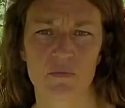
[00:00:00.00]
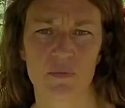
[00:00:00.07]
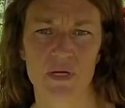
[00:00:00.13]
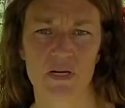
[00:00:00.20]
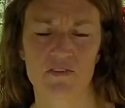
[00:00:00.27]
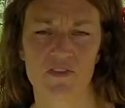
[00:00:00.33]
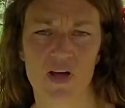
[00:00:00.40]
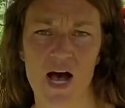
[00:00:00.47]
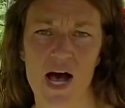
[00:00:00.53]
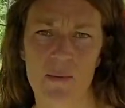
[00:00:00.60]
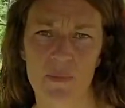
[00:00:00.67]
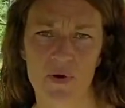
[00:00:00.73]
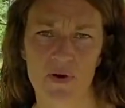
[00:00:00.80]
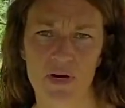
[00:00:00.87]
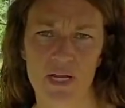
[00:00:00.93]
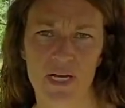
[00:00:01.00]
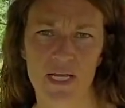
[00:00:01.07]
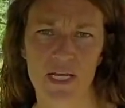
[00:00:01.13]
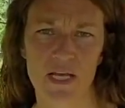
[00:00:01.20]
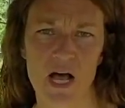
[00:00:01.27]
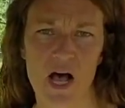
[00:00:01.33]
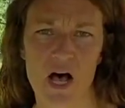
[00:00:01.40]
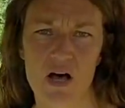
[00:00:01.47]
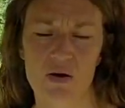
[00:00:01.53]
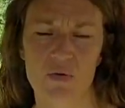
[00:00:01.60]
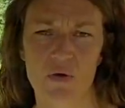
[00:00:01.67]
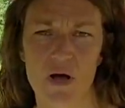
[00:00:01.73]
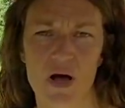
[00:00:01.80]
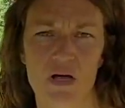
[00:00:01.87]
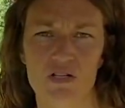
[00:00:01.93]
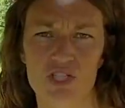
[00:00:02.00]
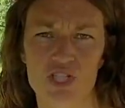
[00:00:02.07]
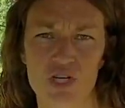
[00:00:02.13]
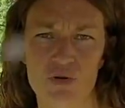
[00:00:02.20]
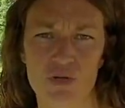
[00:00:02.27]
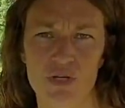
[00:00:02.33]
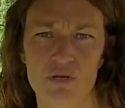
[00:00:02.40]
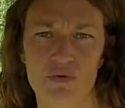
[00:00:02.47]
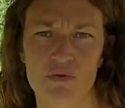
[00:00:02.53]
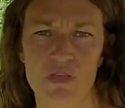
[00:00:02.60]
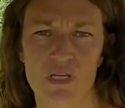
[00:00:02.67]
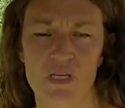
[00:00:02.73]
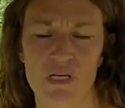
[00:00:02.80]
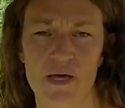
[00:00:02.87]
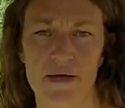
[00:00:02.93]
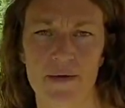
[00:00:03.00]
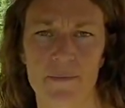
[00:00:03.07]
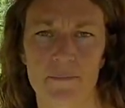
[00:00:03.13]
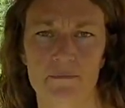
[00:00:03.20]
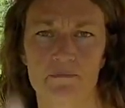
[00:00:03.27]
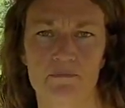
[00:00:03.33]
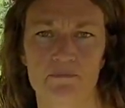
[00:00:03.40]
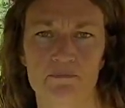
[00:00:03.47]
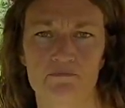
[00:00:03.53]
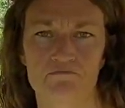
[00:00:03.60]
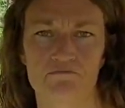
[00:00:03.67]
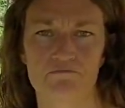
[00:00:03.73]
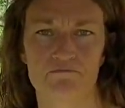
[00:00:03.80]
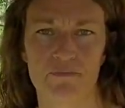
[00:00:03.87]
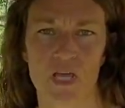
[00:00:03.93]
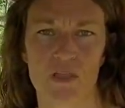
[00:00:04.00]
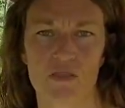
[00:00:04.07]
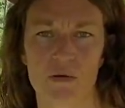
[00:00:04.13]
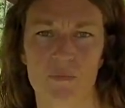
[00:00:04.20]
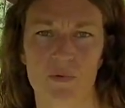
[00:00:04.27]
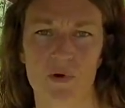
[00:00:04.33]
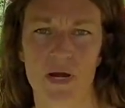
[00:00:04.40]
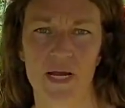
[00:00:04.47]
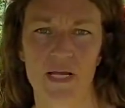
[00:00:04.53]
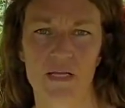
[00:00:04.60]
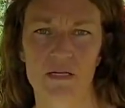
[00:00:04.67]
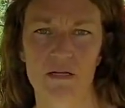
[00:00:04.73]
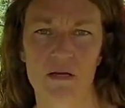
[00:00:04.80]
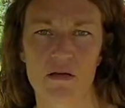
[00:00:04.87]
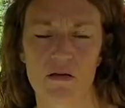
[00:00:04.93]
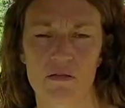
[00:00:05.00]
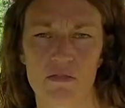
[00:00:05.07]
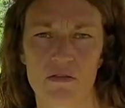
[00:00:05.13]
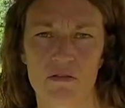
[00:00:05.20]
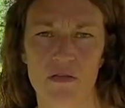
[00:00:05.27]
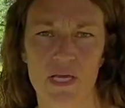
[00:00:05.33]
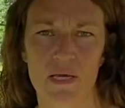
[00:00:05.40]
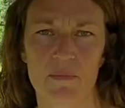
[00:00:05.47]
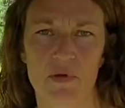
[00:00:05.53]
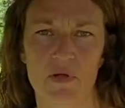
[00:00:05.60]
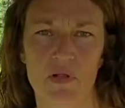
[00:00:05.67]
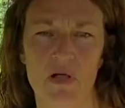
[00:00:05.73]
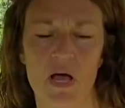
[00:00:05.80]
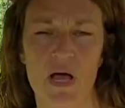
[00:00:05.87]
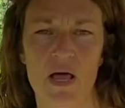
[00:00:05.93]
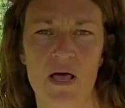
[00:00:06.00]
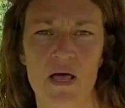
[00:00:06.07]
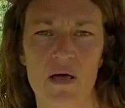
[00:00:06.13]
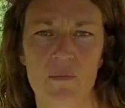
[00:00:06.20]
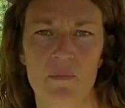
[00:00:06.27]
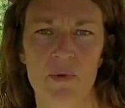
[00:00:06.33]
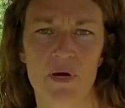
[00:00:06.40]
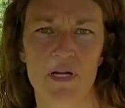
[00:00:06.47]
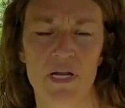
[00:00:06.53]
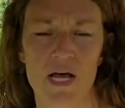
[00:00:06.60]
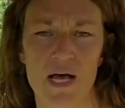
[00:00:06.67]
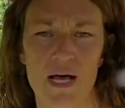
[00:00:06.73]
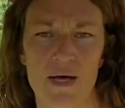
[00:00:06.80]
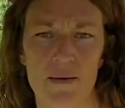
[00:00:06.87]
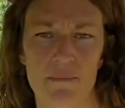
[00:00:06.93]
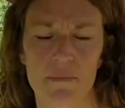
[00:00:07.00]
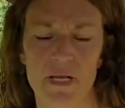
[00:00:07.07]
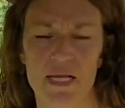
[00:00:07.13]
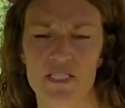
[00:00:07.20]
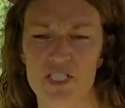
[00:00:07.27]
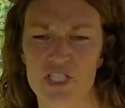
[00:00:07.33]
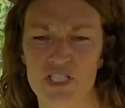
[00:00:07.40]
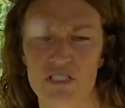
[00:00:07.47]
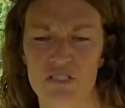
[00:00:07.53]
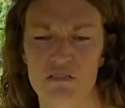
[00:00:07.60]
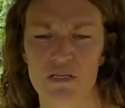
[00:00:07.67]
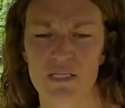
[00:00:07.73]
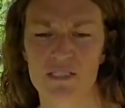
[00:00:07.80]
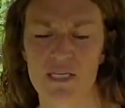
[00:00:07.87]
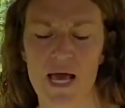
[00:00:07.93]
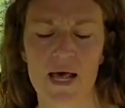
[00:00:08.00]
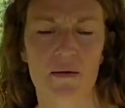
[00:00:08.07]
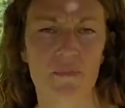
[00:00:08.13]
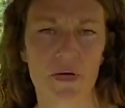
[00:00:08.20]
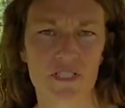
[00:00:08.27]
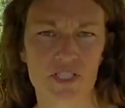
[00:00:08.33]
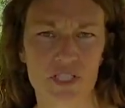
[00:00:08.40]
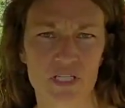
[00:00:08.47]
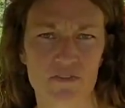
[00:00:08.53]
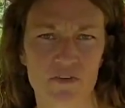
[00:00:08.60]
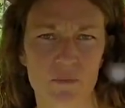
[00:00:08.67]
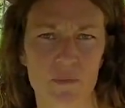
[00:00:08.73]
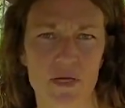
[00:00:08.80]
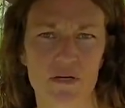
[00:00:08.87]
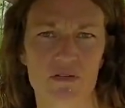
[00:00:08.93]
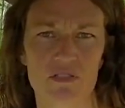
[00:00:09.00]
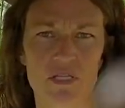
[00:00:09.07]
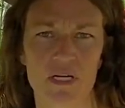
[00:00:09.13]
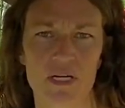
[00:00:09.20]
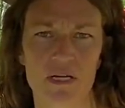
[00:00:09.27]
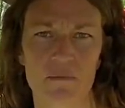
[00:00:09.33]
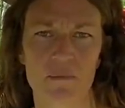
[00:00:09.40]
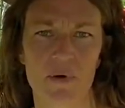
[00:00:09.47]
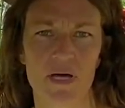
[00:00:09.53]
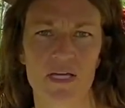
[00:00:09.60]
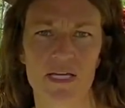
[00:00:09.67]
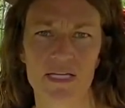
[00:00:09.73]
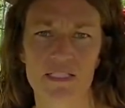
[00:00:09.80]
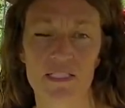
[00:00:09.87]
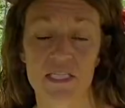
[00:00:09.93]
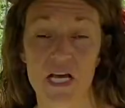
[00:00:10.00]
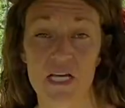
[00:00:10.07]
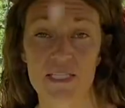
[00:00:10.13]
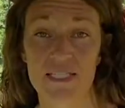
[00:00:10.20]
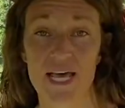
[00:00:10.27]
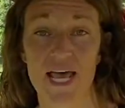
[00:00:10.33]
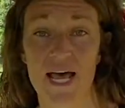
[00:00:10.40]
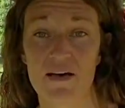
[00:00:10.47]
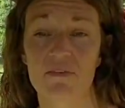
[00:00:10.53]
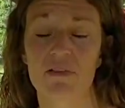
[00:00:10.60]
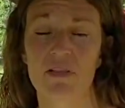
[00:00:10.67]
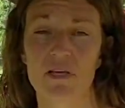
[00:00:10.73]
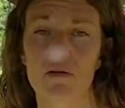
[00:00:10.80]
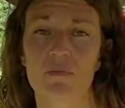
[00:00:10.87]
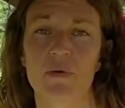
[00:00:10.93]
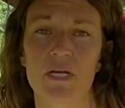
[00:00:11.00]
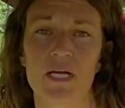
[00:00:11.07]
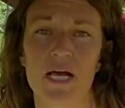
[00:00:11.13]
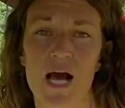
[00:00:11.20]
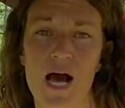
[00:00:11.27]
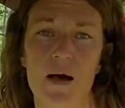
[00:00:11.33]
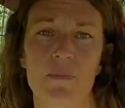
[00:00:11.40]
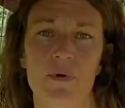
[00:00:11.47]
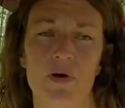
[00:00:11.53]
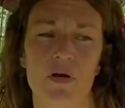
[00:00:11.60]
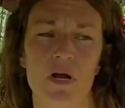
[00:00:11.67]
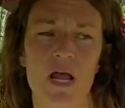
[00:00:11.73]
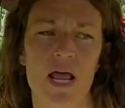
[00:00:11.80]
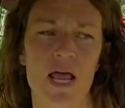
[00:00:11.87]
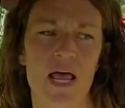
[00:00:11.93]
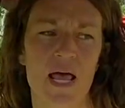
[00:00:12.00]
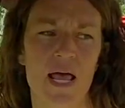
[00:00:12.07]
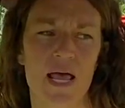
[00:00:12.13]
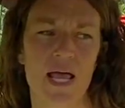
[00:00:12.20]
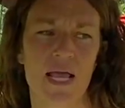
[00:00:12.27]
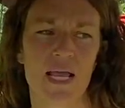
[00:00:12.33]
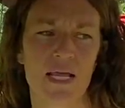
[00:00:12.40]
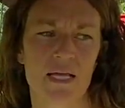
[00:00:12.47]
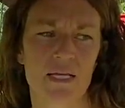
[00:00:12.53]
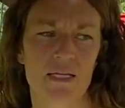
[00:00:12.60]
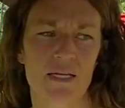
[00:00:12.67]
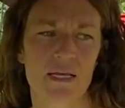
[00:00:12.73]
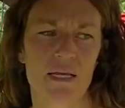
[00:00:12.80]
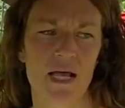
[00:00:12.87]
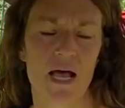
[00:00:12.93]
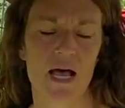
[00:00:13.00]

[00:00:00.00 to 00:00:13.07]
bit of copper in it. I'll, I'll show you the, um, the brand, the label, but, um, it's just, it's got a bunch of different minerals in it, but it does have a little bit of copper. And